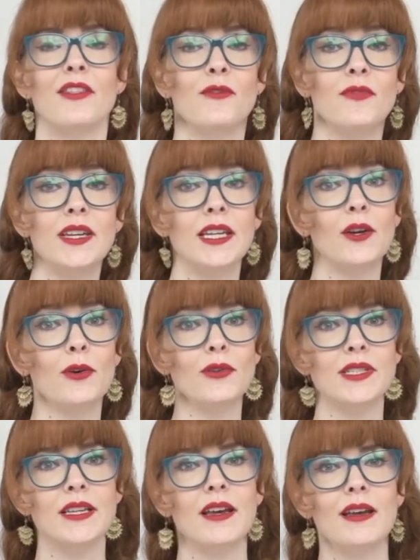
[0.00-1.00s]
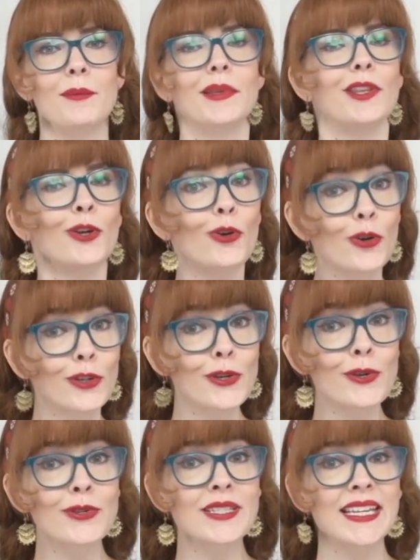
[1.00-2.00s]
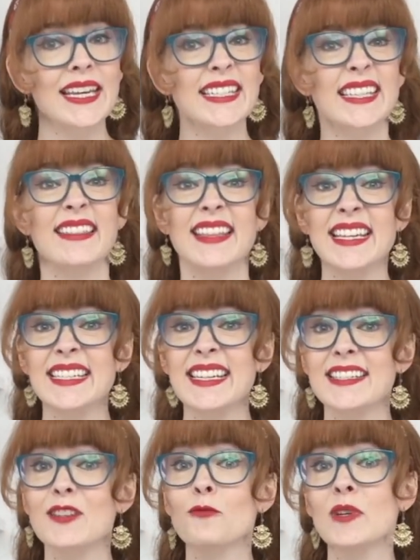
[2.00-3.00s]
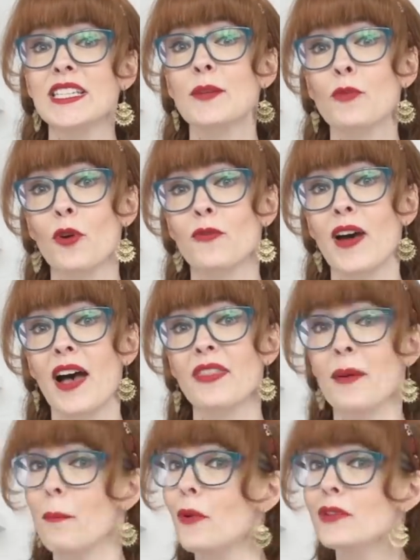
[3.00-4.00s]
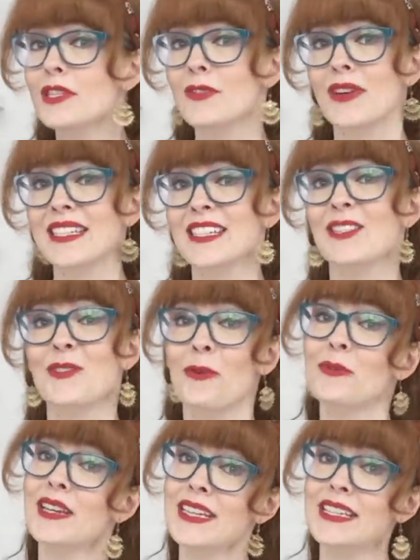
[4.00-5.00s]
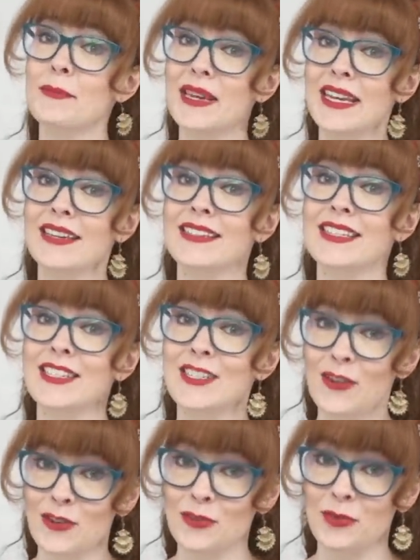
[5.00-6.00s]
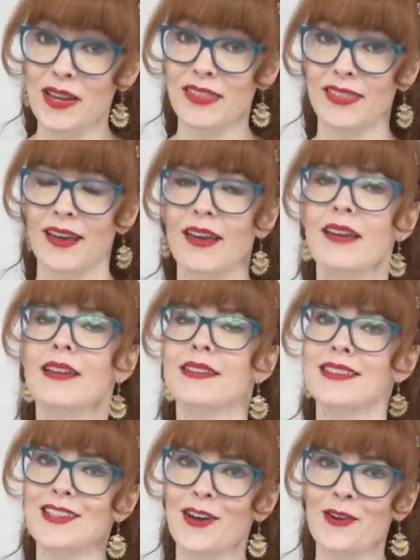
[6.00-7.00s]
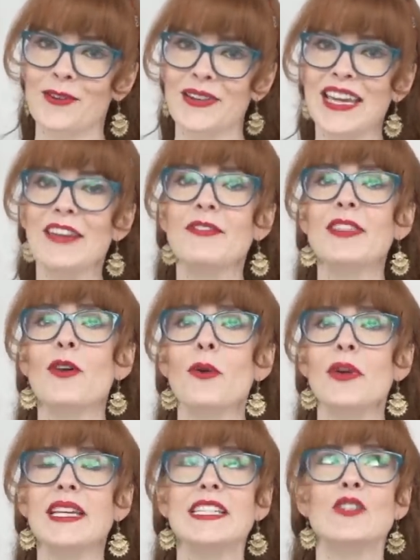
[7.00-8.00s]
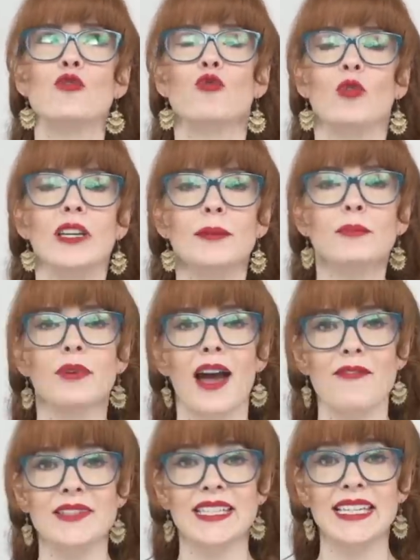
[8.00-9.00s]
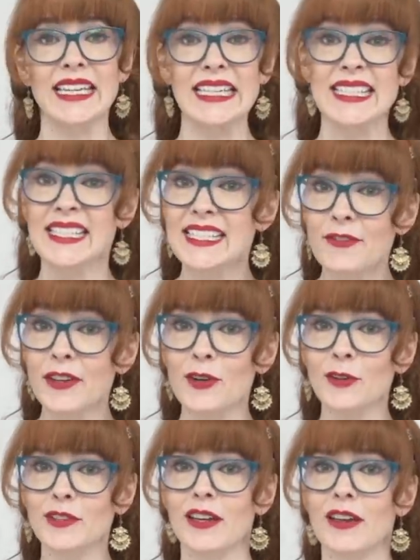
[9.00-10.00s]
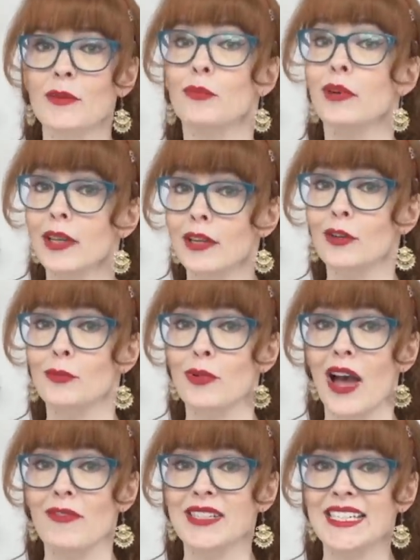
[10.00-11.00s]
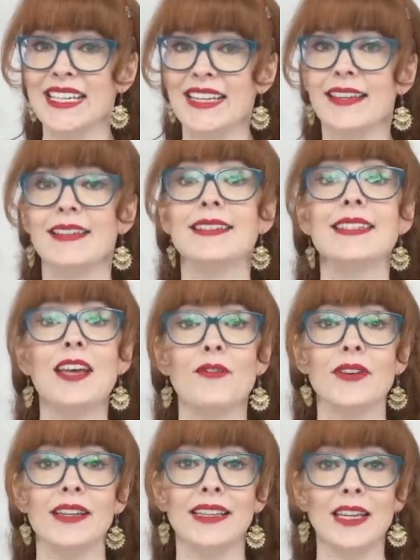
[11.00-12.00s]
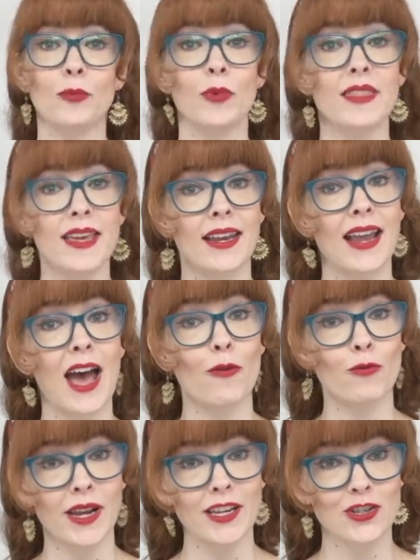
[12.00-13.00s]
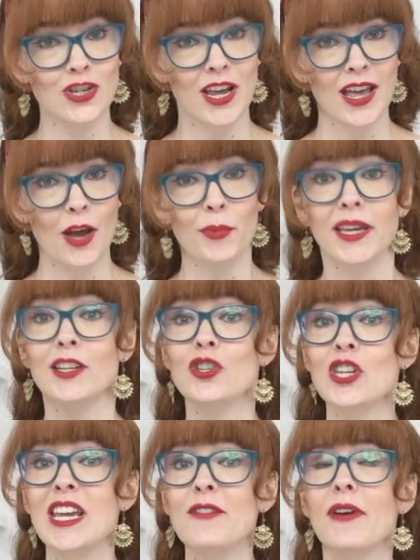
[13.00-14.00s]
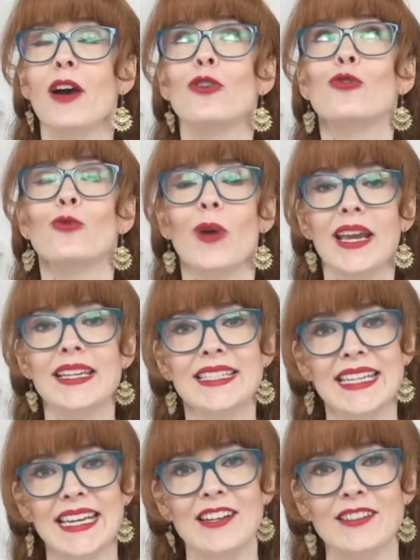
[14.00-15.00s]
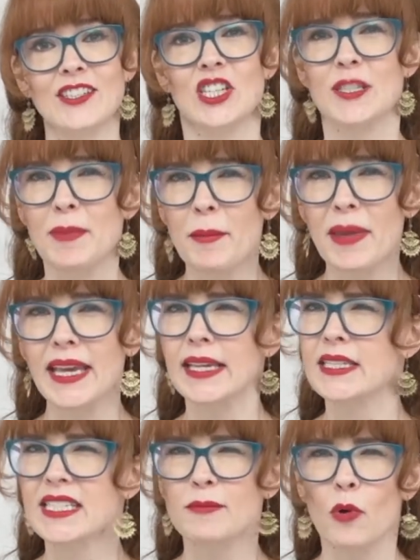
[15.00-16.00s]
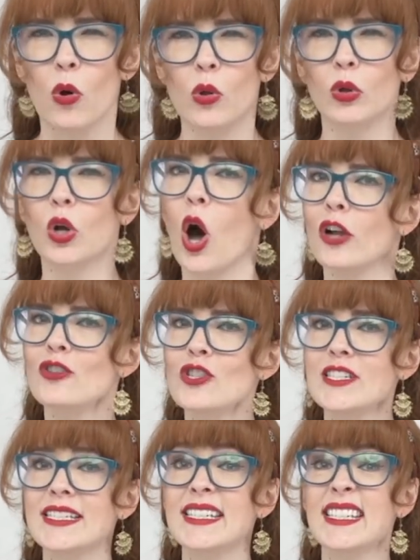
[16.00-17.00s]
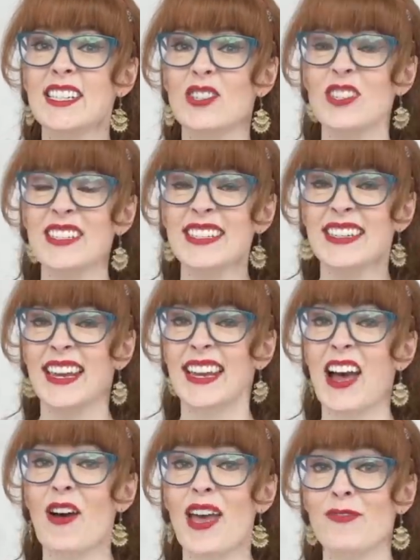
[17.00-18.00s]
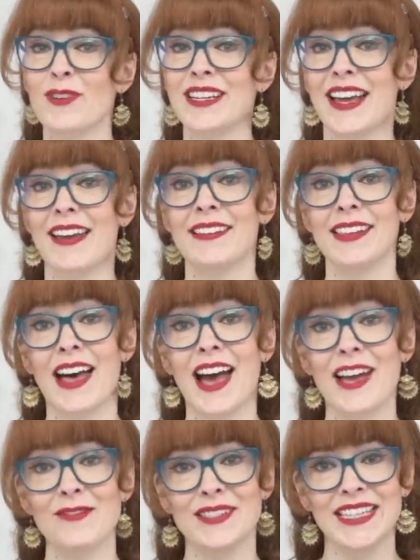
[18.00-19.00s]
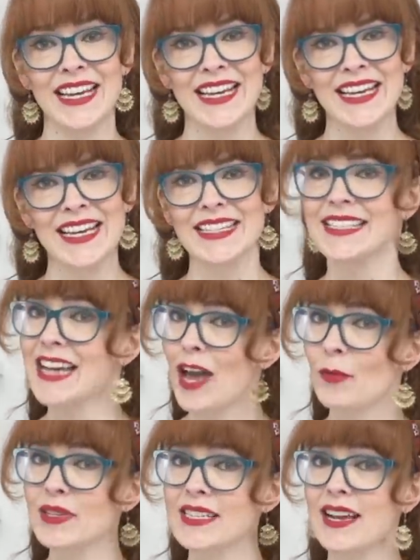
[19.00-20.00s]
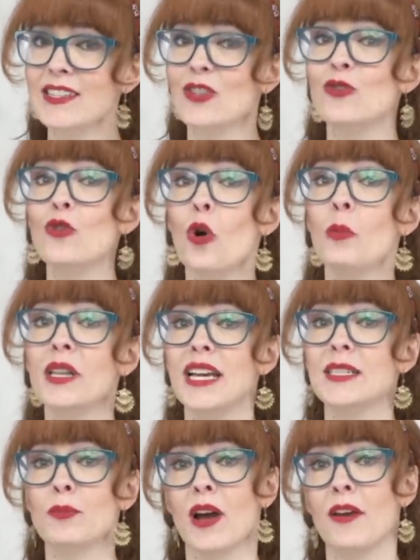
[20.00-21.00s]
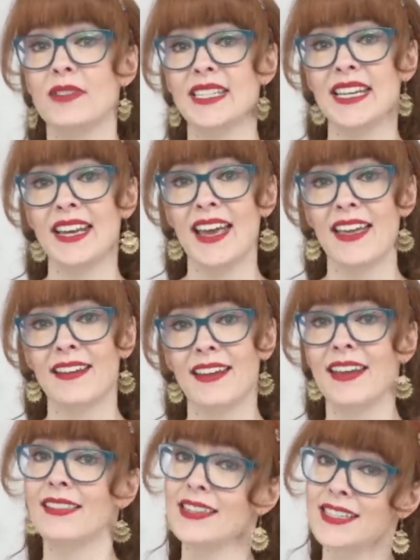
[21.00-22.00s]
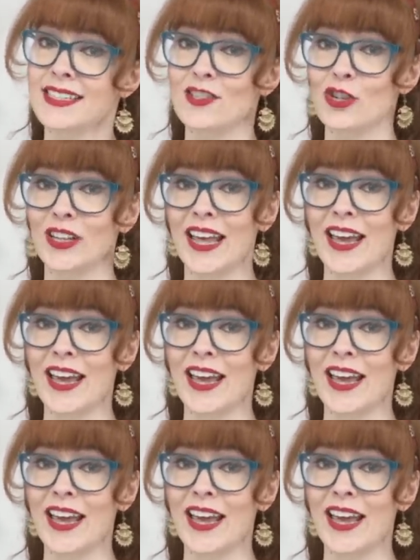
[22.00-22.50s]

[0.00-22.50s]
other videos. But the good news is that this is a risk profile that most of us don't need to be concerned with. So, even though extreme privacy is difficult, pretty good privacy is definitely within our reach, and we can achieve a great deal just by making small, conscious decisions in our everyday lives. It's time we start to normalize privacy again in this digital